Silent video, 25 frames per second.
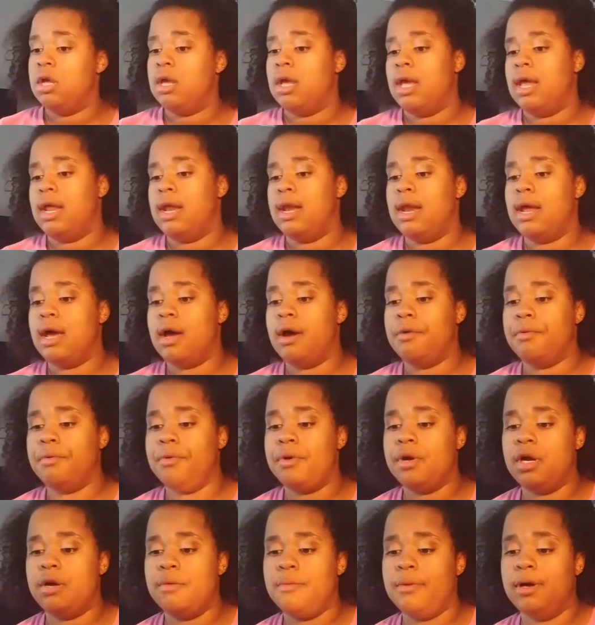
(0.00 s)
And now
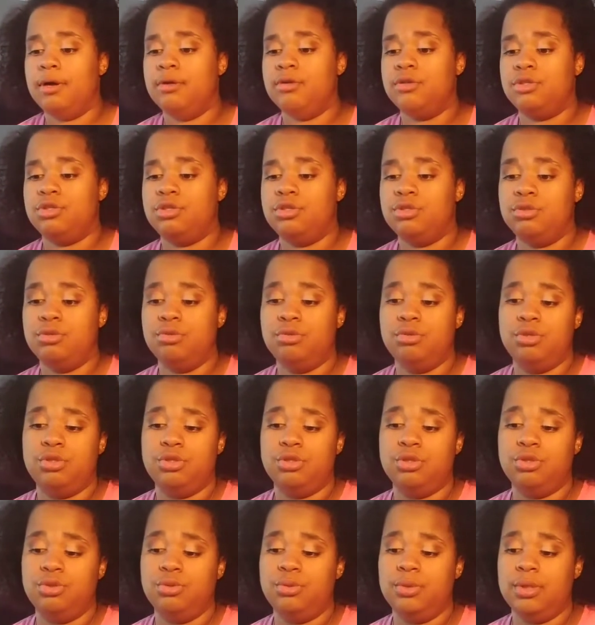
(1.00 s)
we're about to
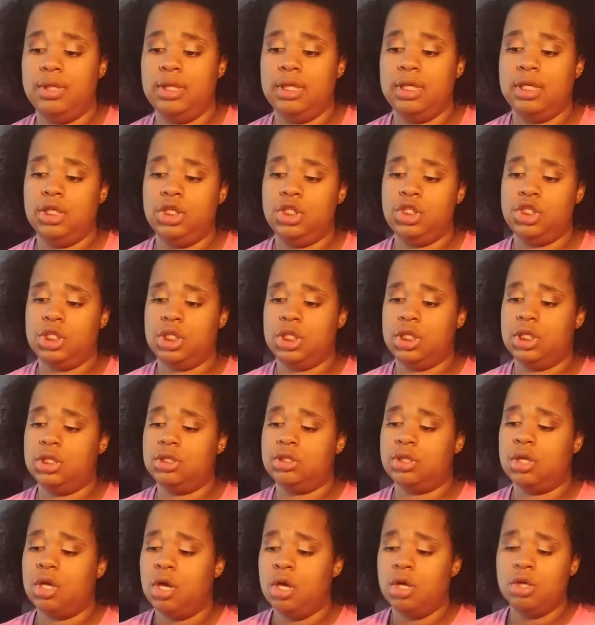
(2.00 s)
do the
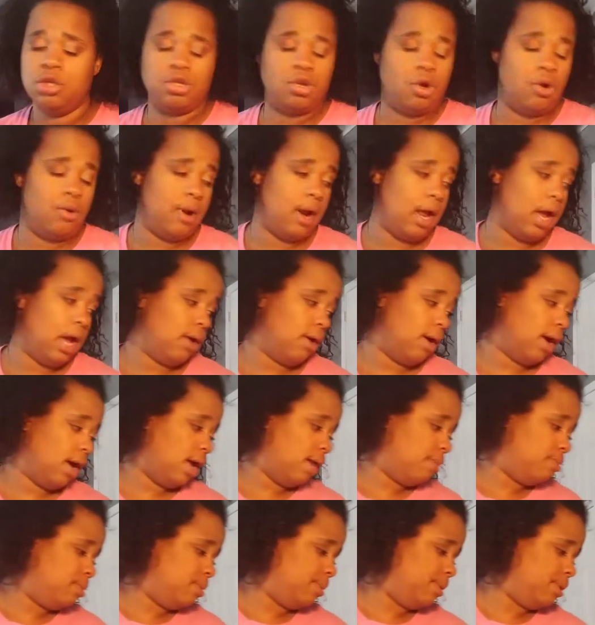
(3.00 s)
cheeks. So now
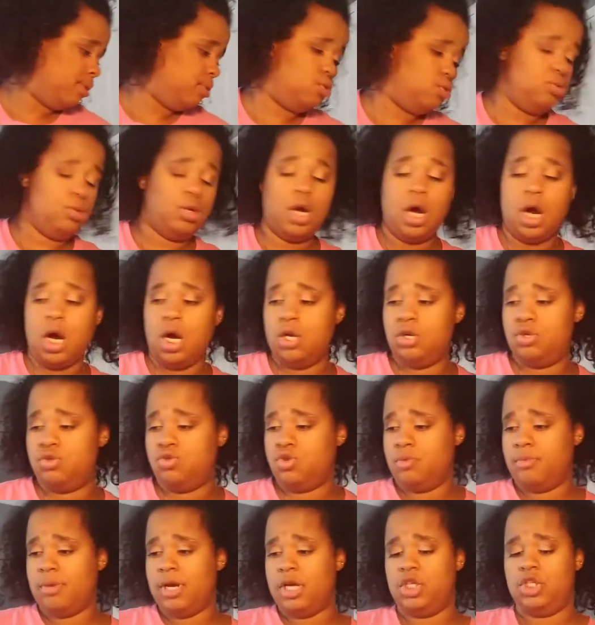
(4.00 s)
I'm about to
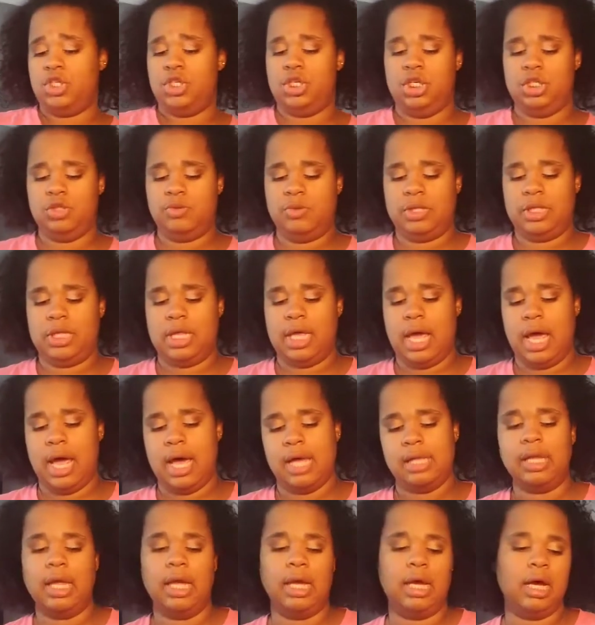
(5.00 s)
contour my cheeks with the
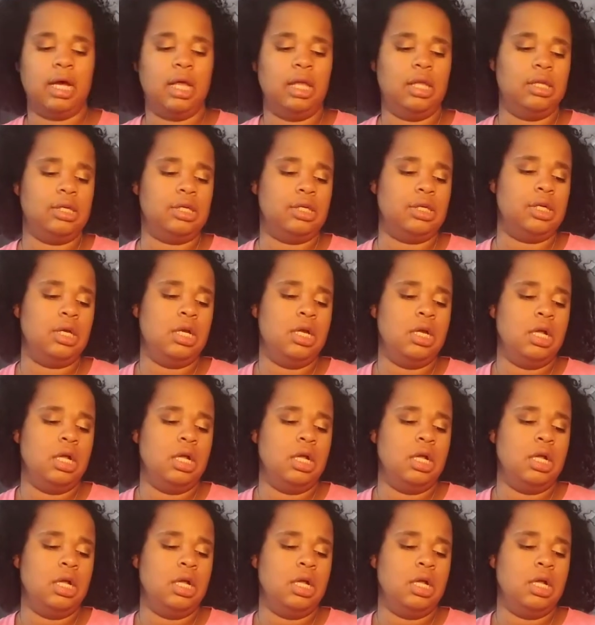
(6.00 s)
LA Color